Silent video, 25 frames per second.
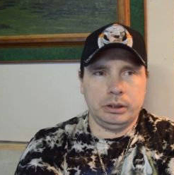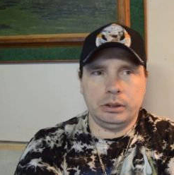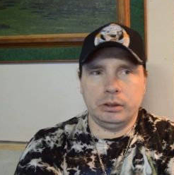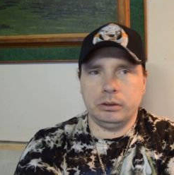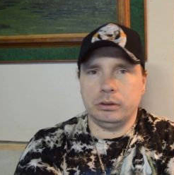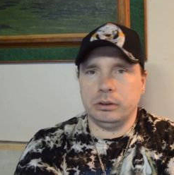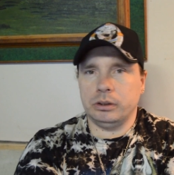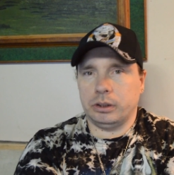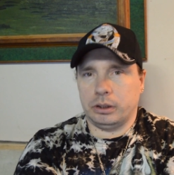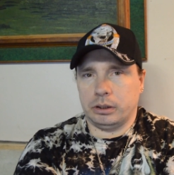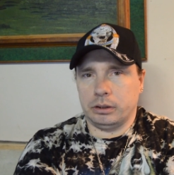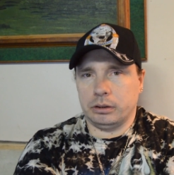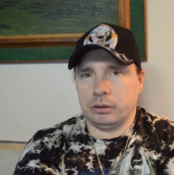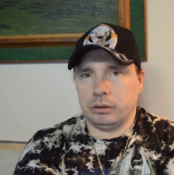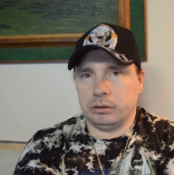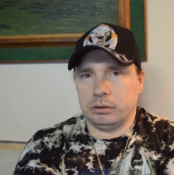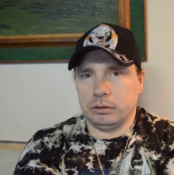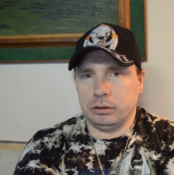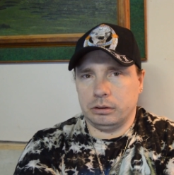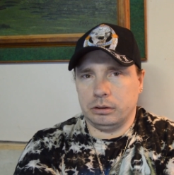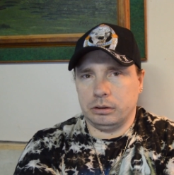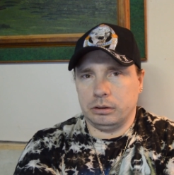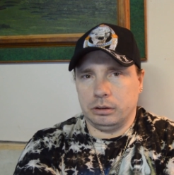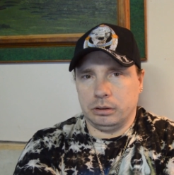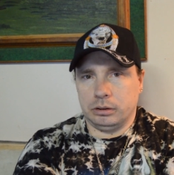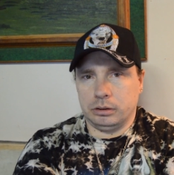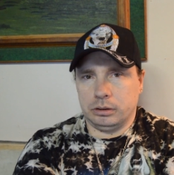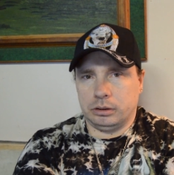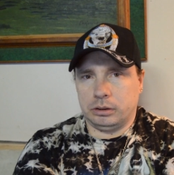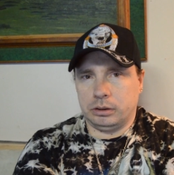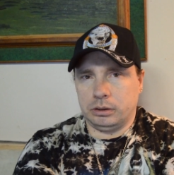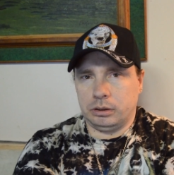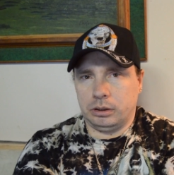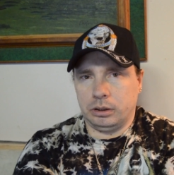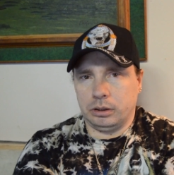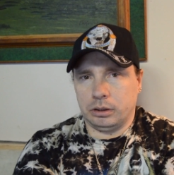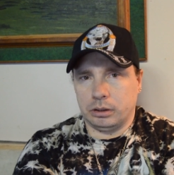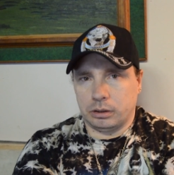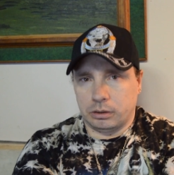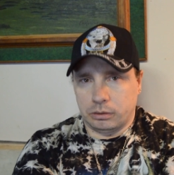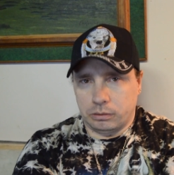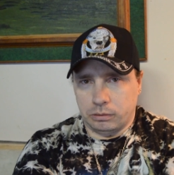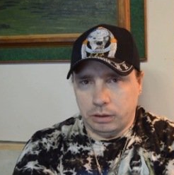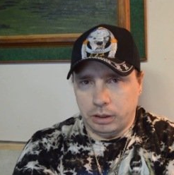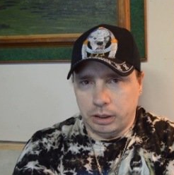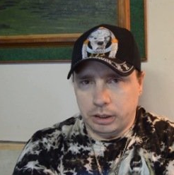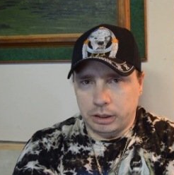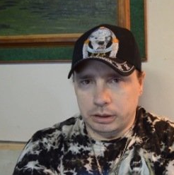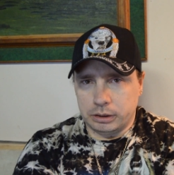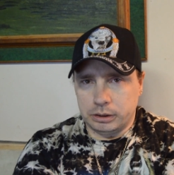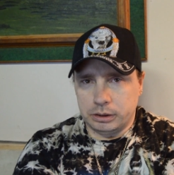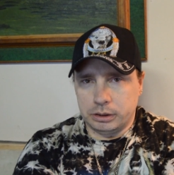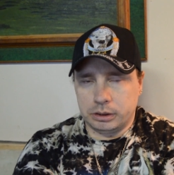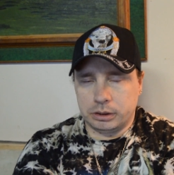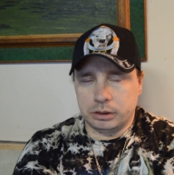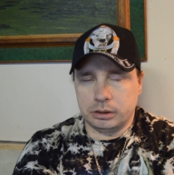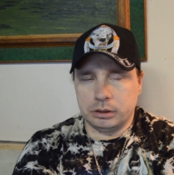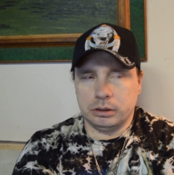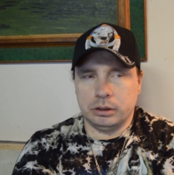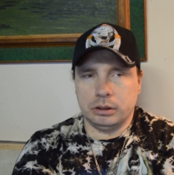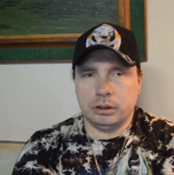to their to their garage,